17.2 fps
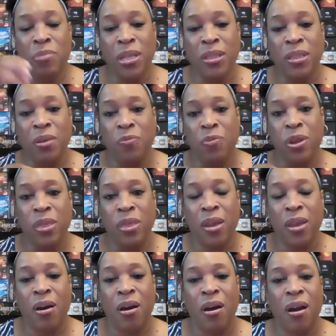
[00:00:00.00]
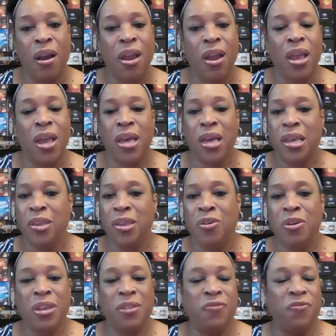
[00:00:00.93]
them where they are, you
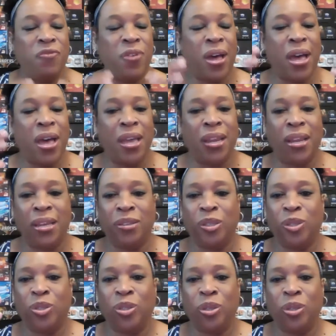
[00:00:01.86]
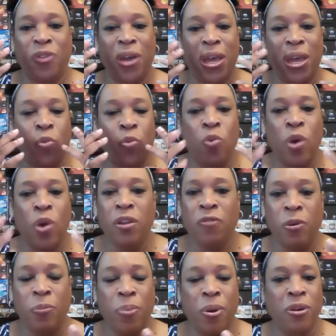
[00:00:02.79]
can find a
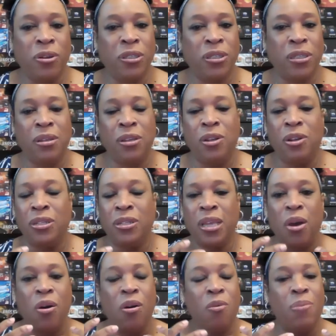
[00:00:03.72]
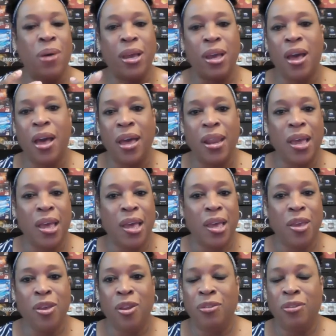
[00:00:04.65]
wonderful person, say, oh my god,
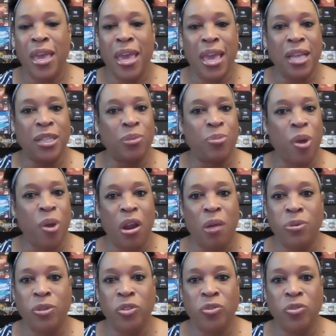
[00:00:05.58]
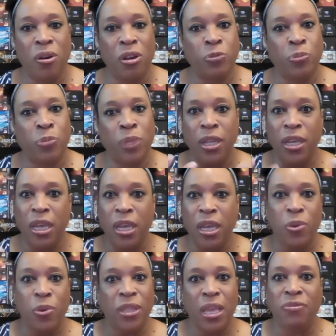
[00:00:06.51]
they had some horrible struggles, but look at
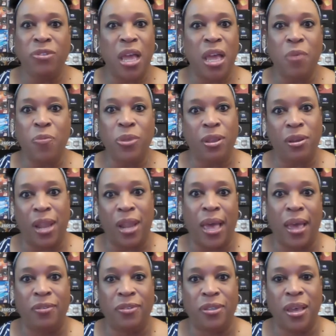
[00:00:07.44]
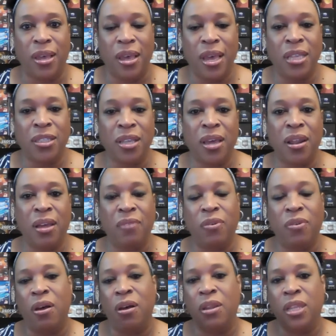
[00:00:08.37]
what they've done with their lives, instead of,
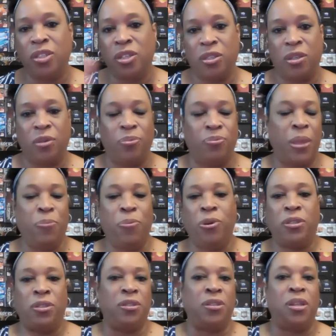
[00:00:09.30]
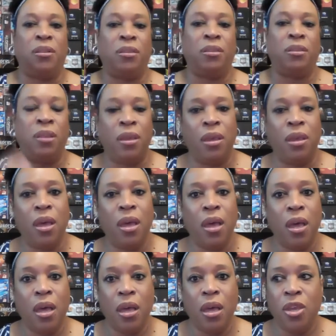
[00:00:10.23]
oh, that person is nothing.
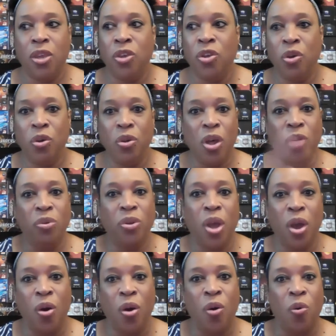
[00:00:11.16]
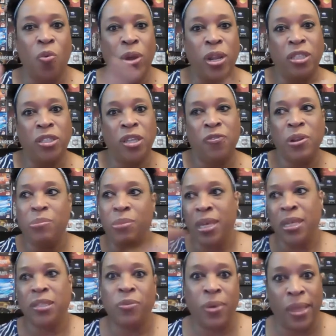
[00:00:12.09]
You don't know what it took for them to get
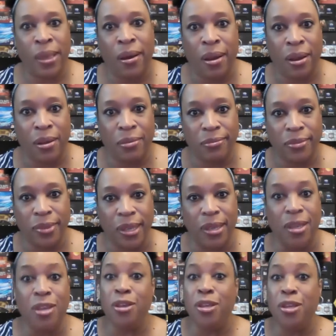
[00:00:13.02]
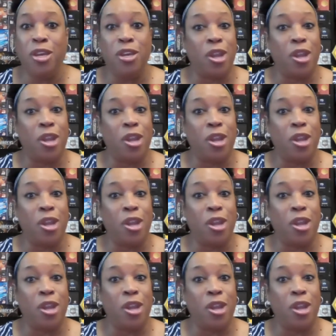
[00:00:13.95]
to where they are. You don't